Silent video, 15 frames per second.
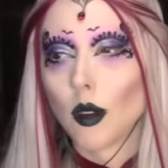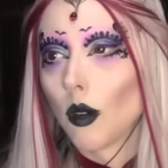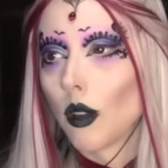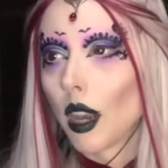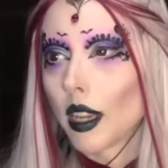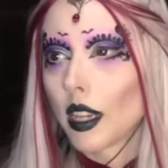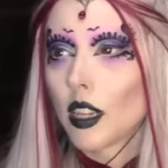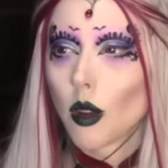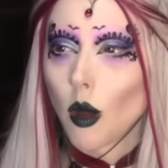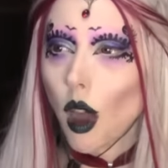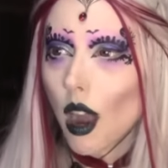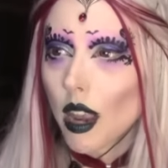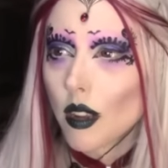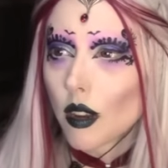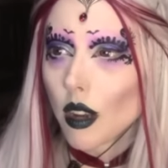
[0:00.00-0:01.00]
Or like, you know,
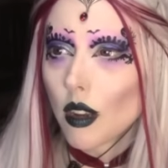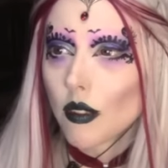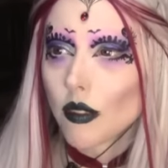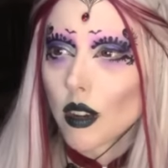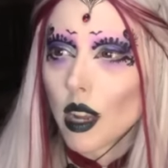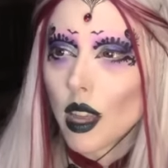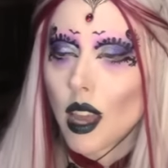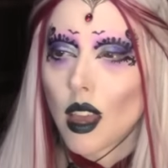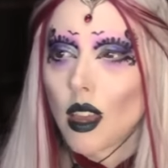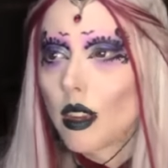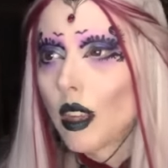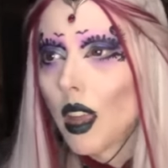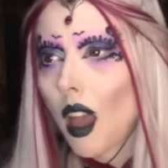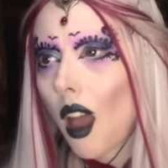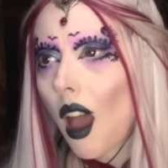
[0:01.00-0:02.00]
I got over it and
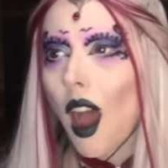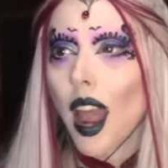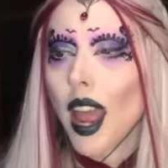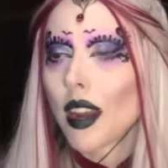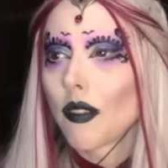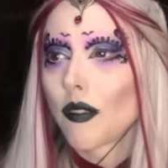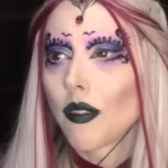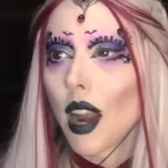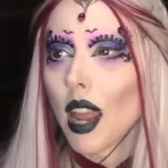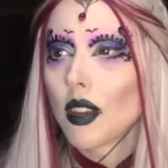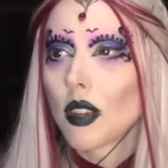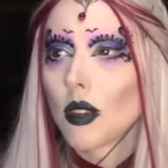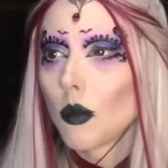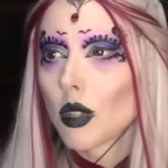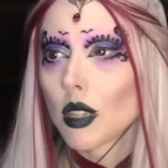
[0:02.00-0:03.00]
I had a friend
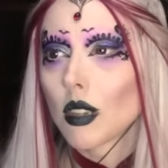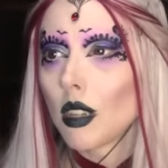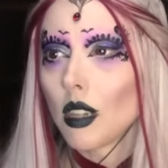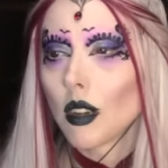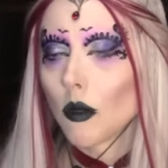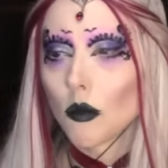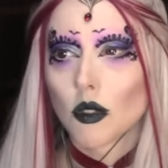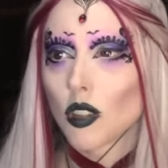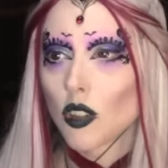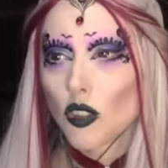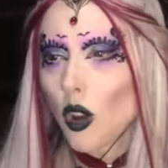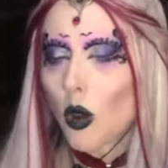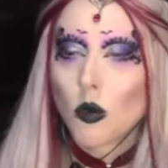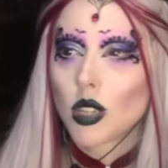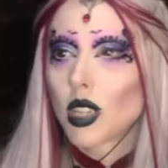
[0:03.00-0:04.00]
who was, you know,
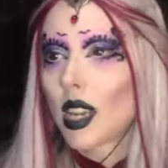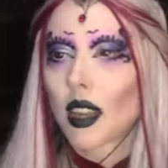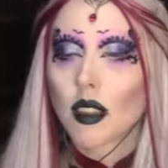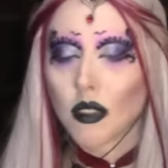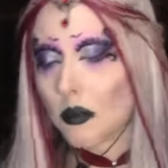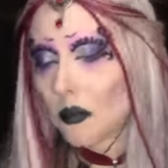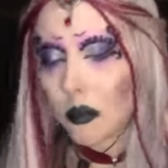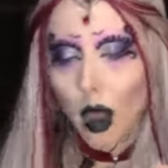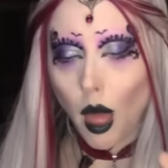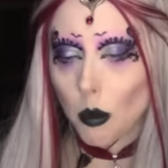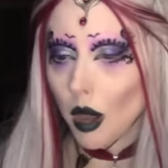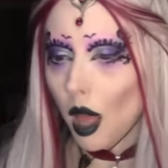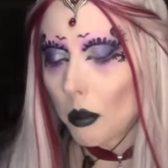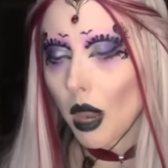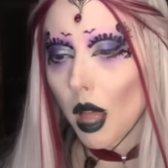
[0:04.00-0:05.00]
so sick that blah,
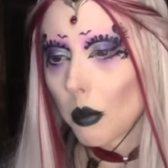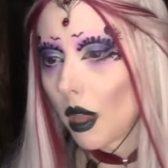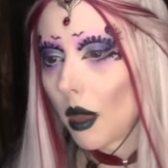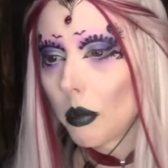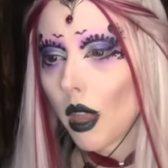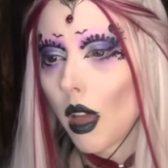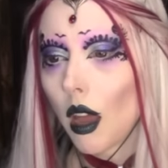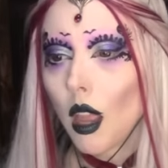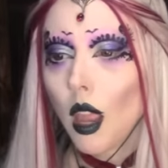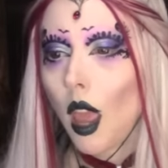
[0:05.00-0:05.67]
blah, blah, blah, blah.